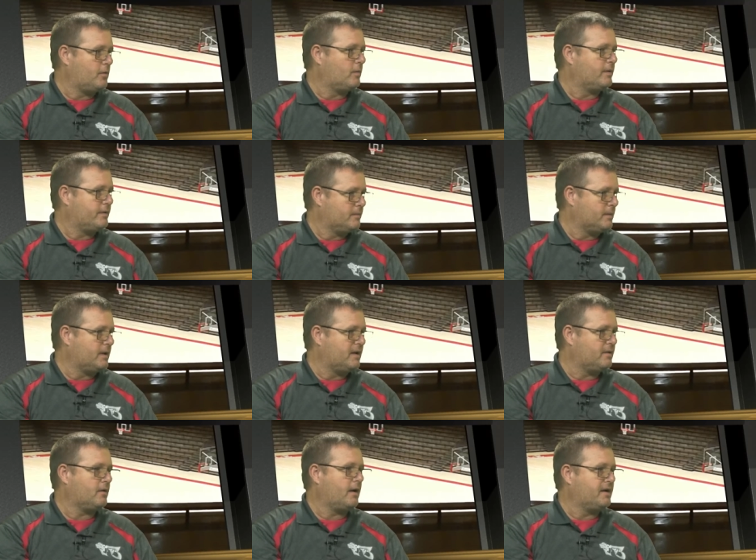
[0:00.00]
you want them to
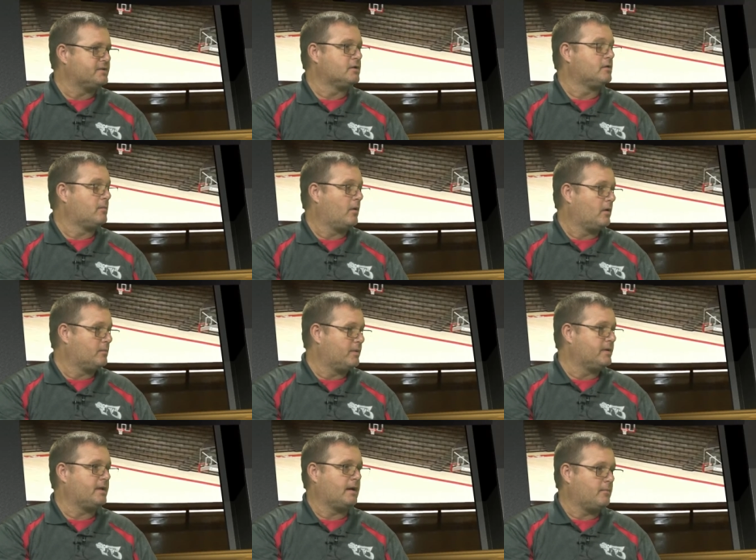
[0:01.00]
get their hands on the ball and
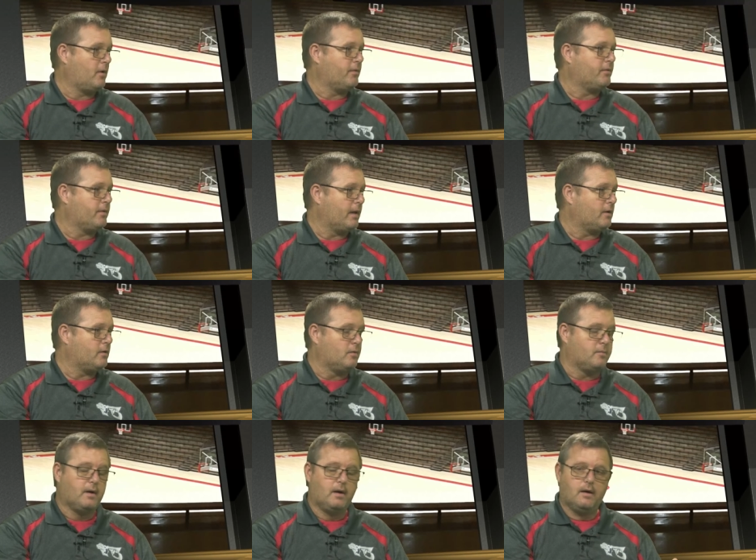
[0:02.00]
put that ball through that hoop.